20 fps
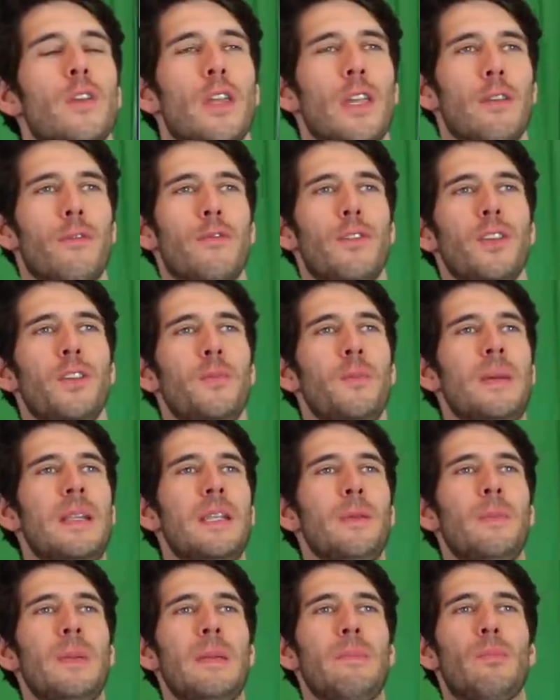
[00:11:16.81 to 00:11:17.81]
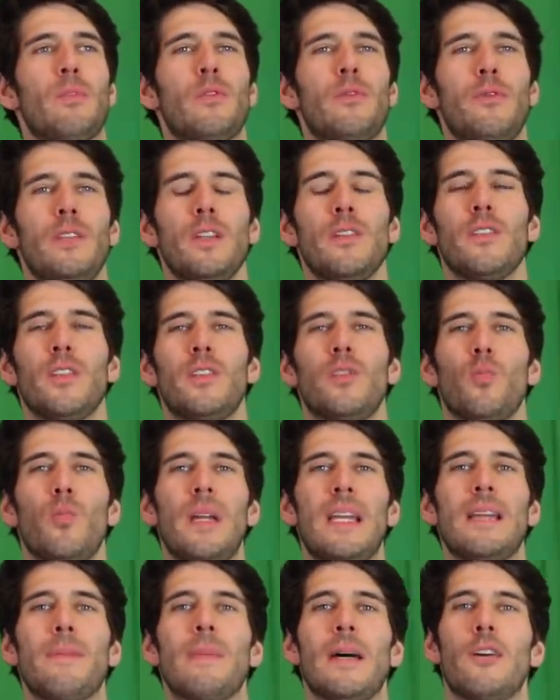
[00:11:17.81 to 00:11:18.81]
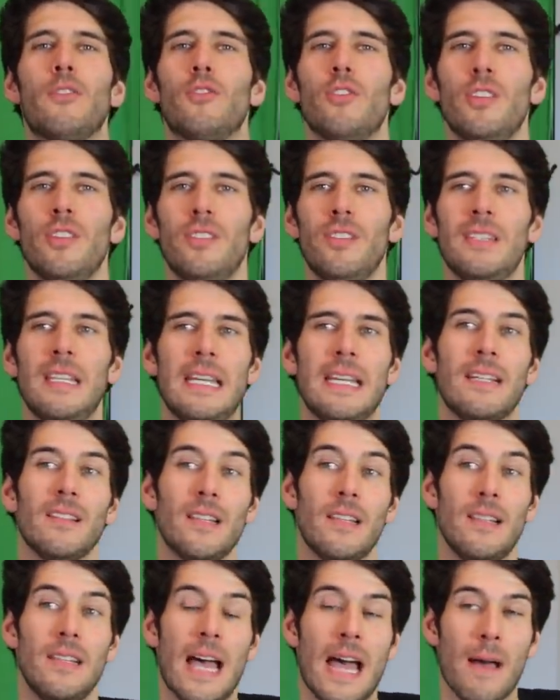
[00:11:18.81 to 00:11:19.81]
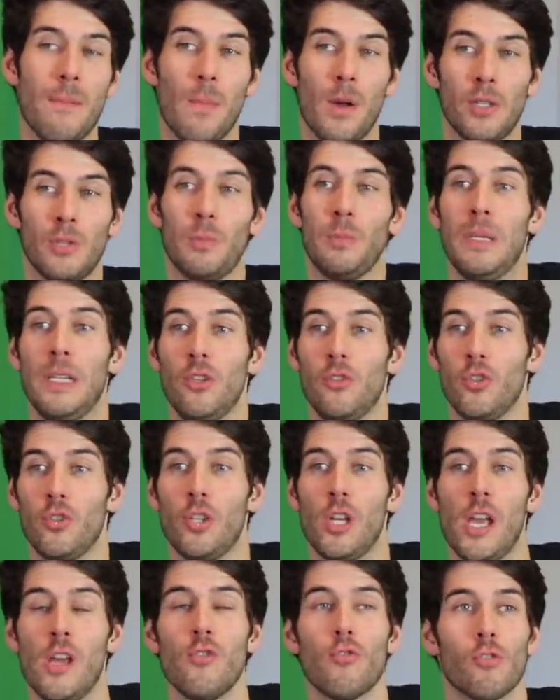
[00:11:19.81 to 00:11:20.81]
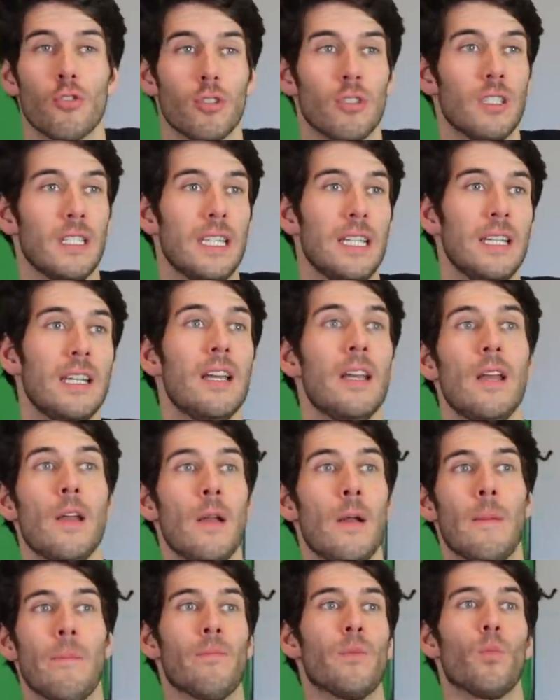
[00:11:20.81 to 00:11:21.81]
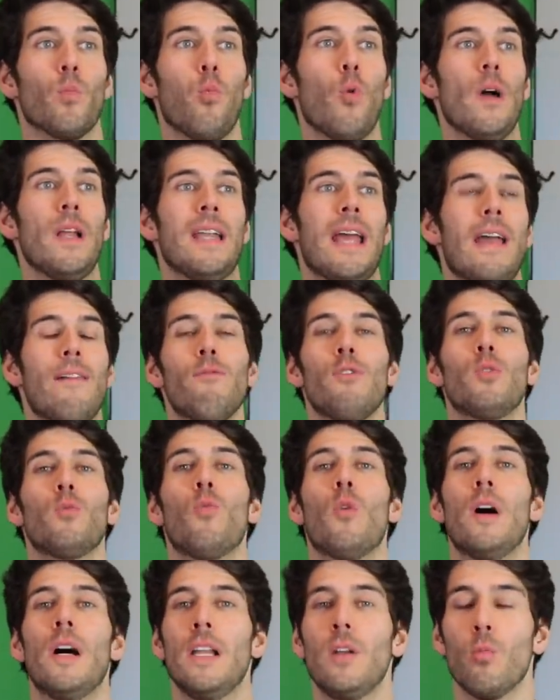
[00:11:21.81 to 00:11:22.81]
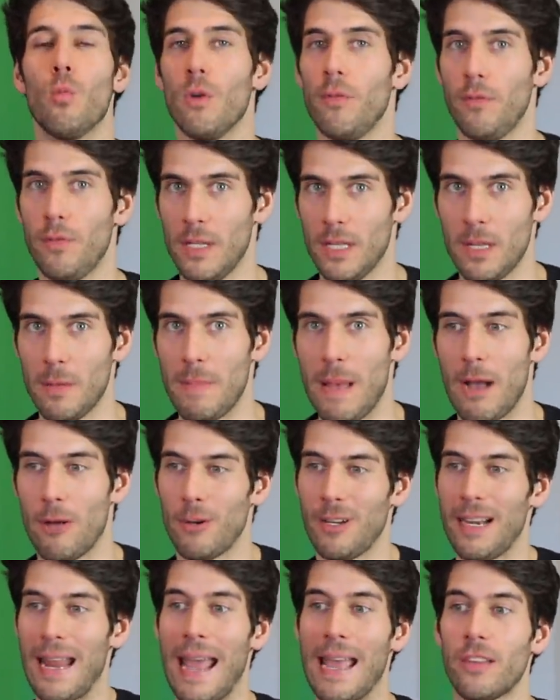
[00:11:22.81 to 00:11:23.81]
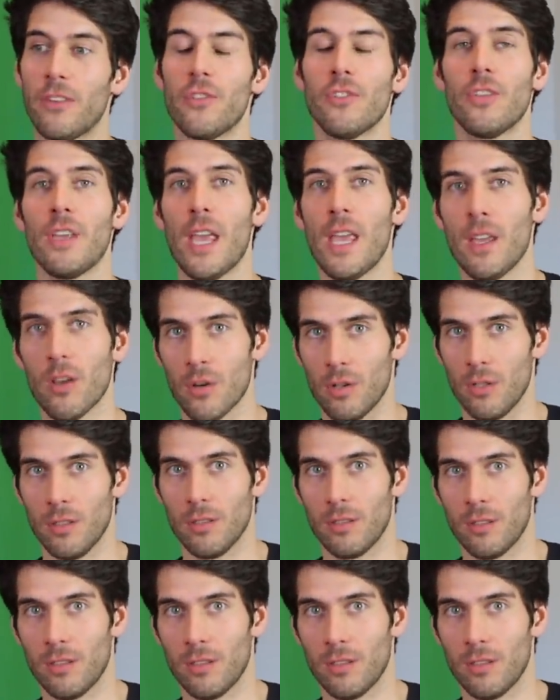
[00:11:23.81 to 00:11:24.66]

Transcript: If this many people feel this way about this thing, then that must be generally what everyone will feel about it at scale. And then,